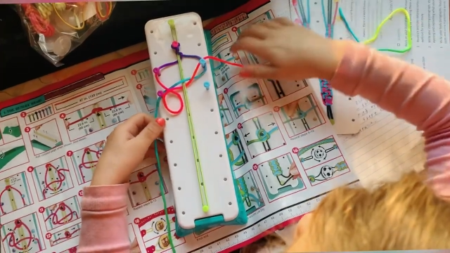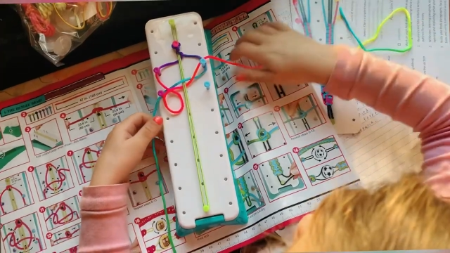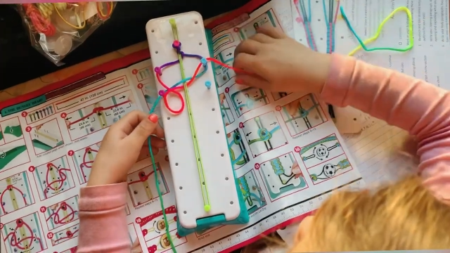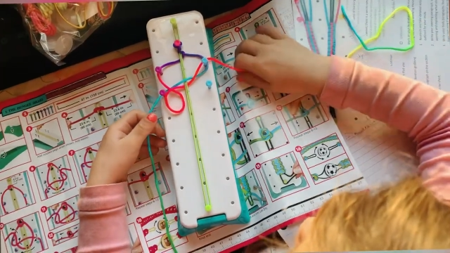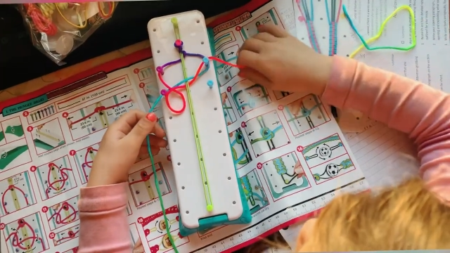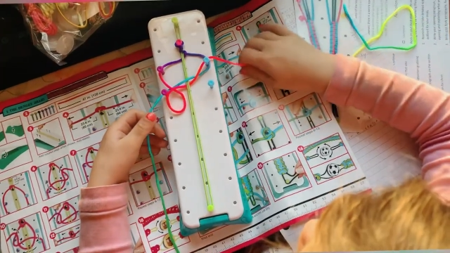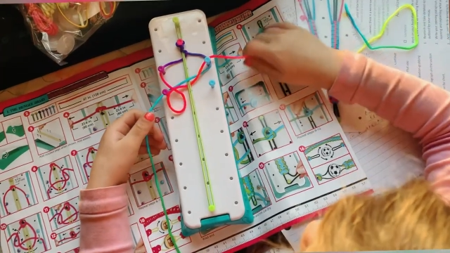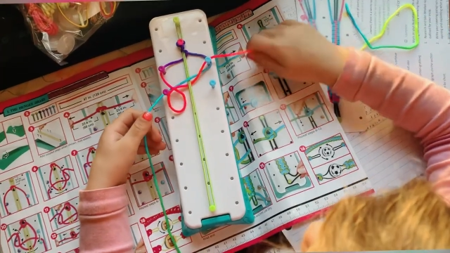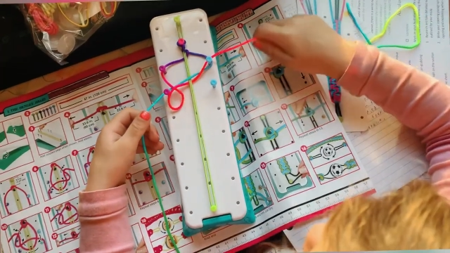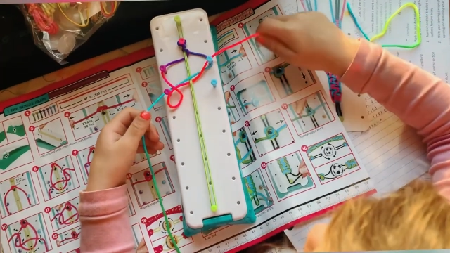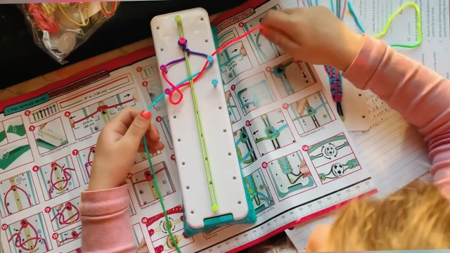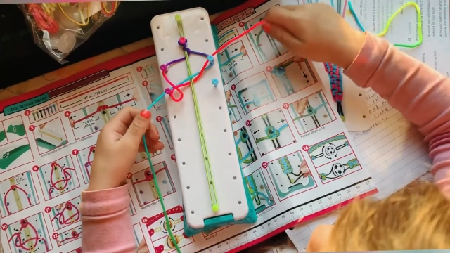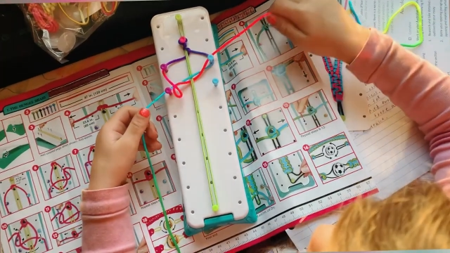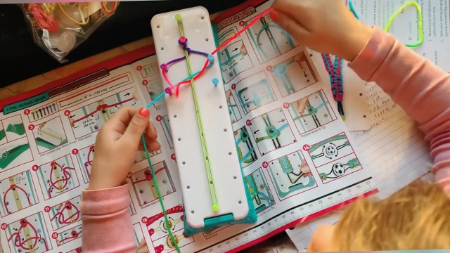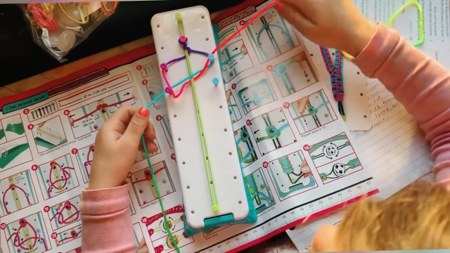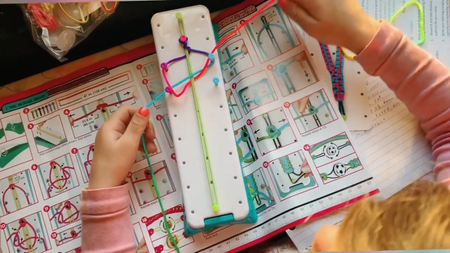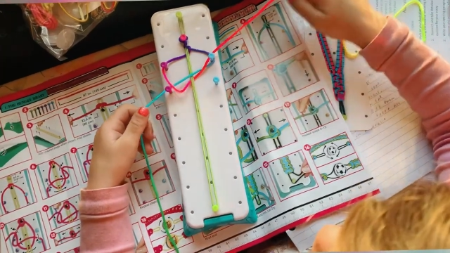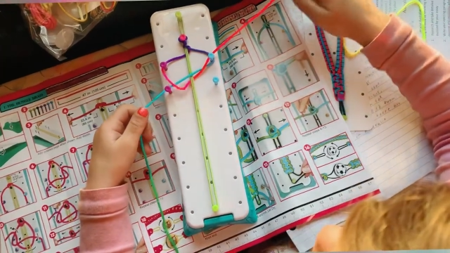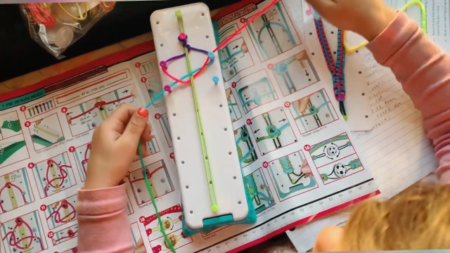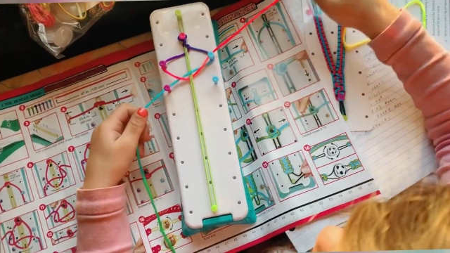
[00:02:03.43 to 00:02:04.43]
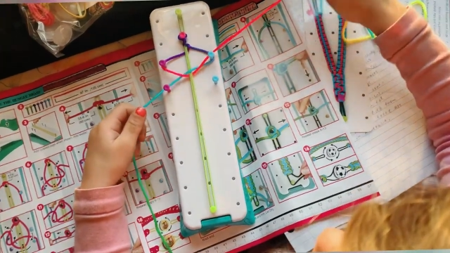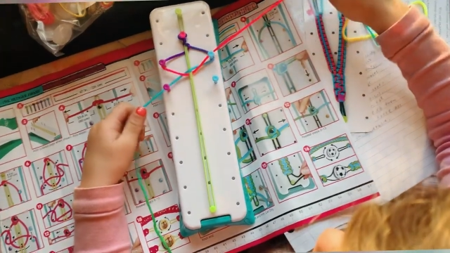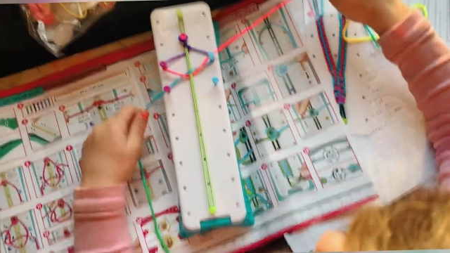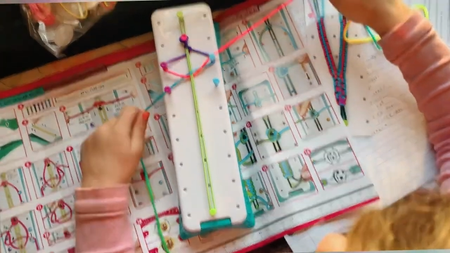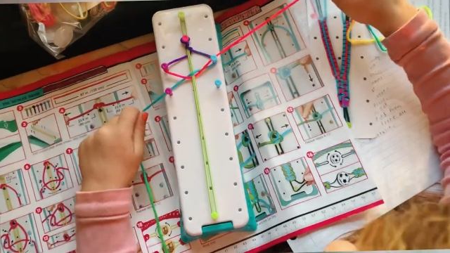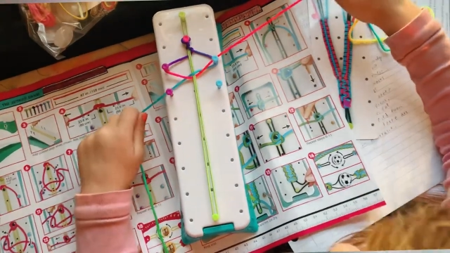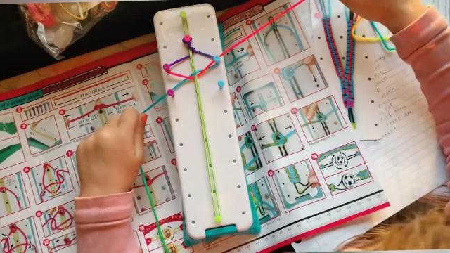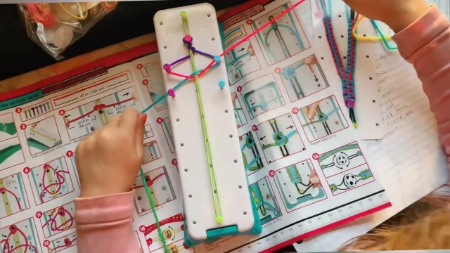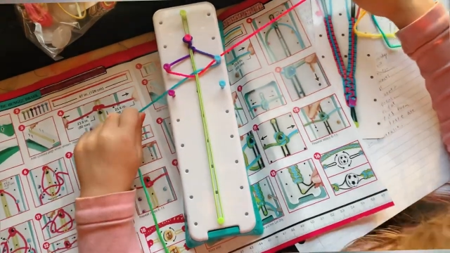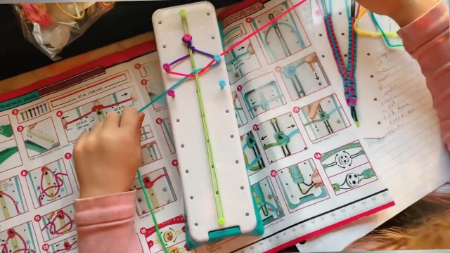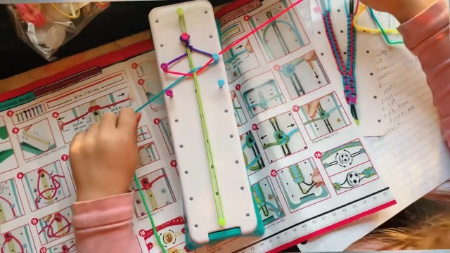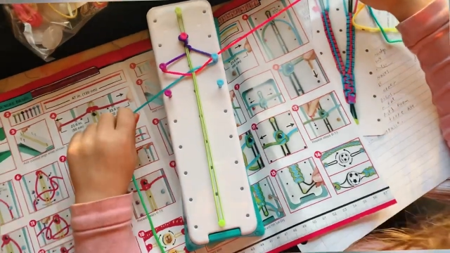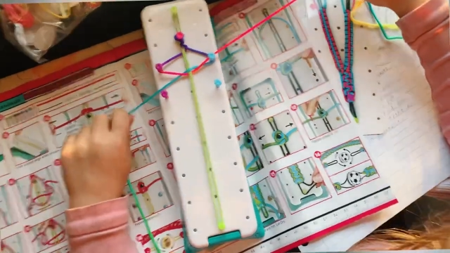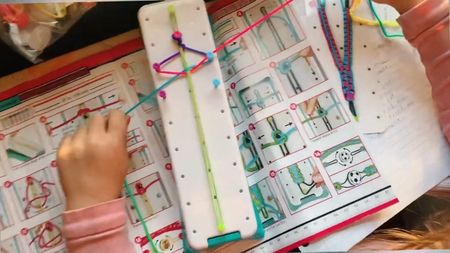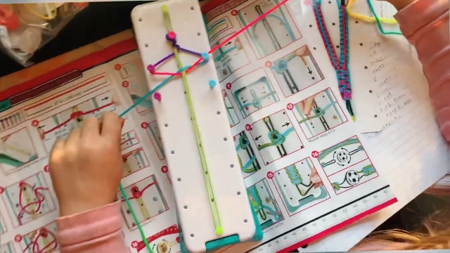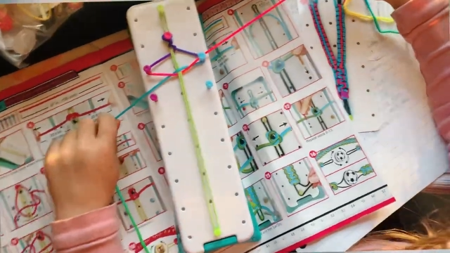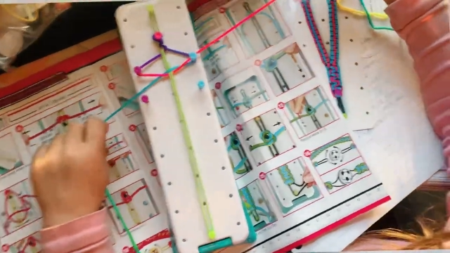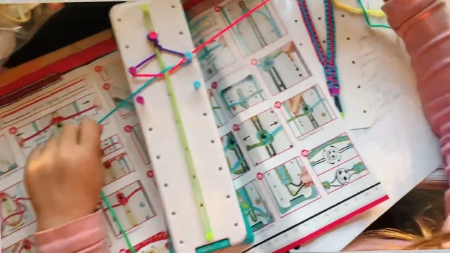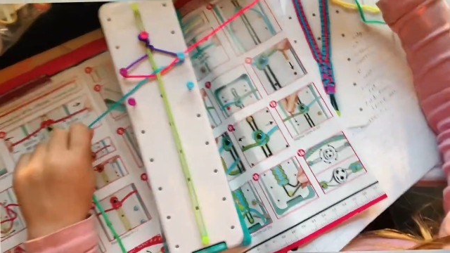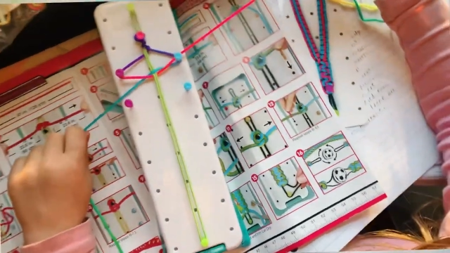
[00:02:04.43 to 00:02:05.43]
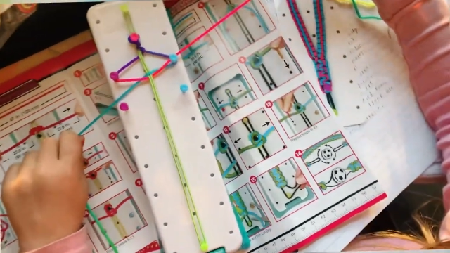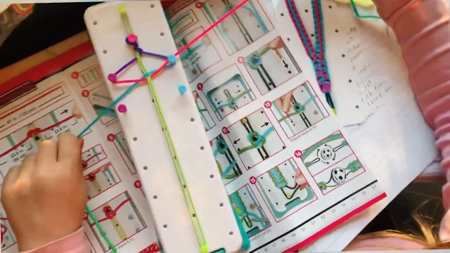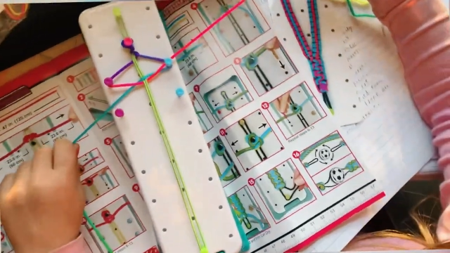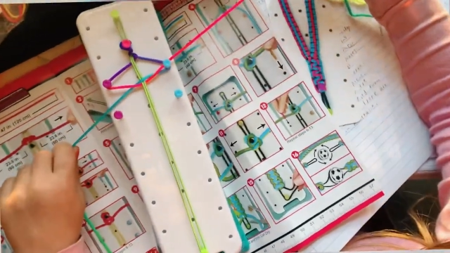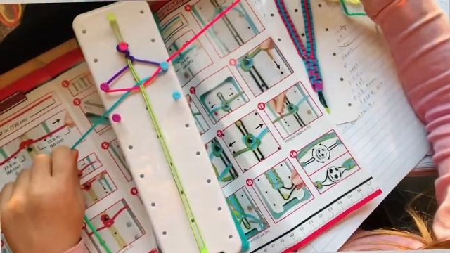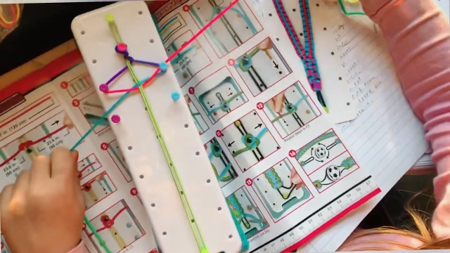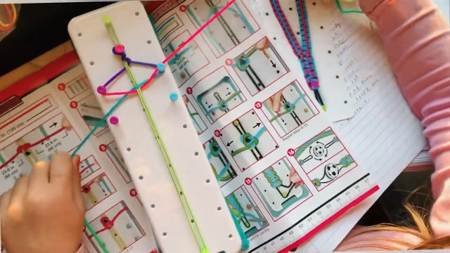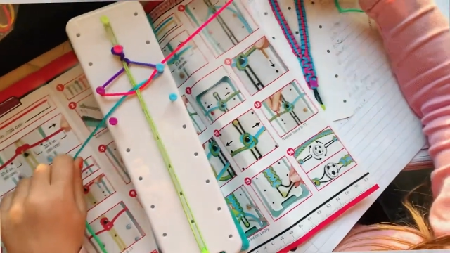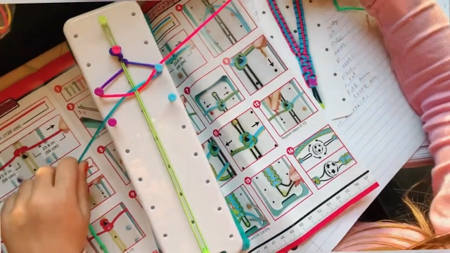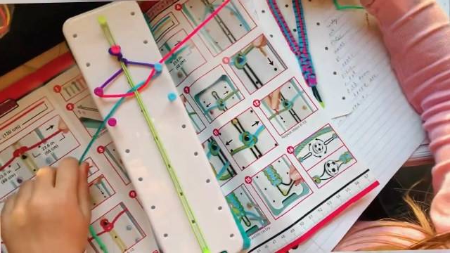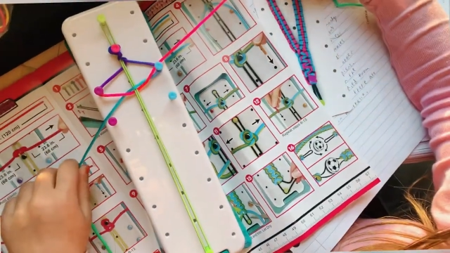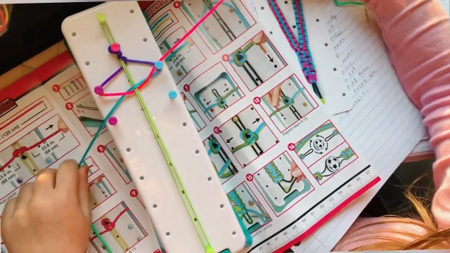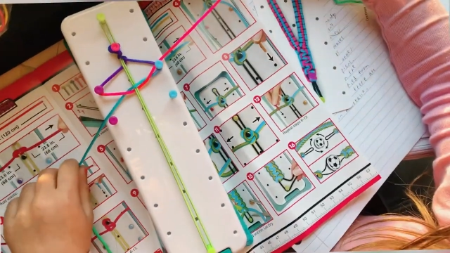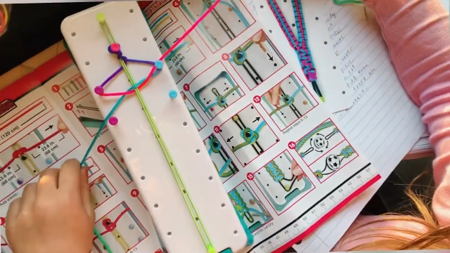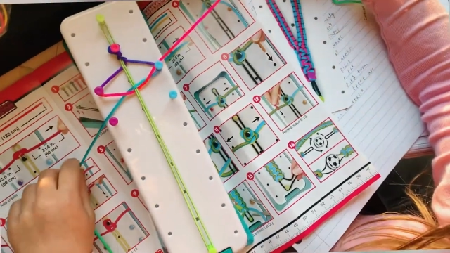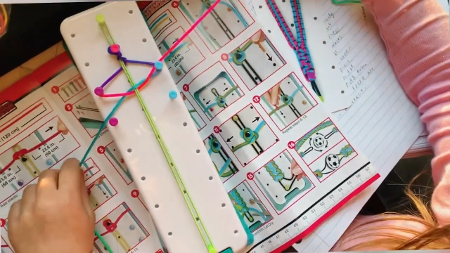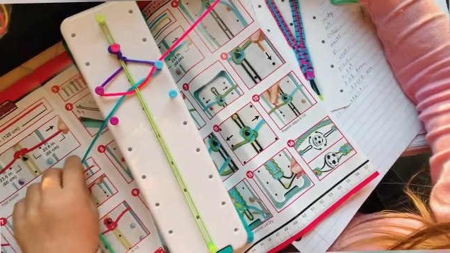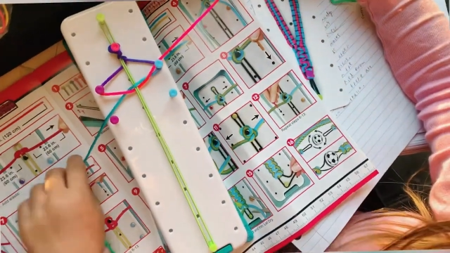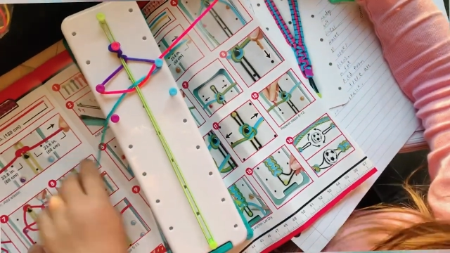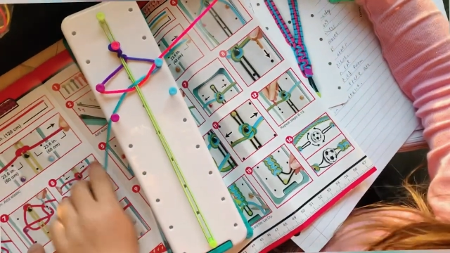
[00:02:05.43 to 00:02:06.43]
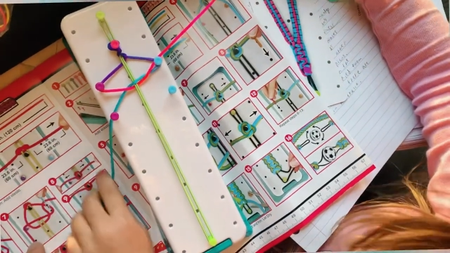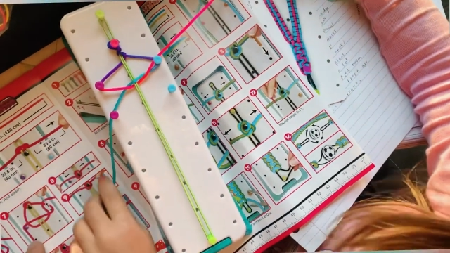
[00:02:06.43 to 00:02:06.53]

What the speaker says: No face is visible, so there are no lips to read.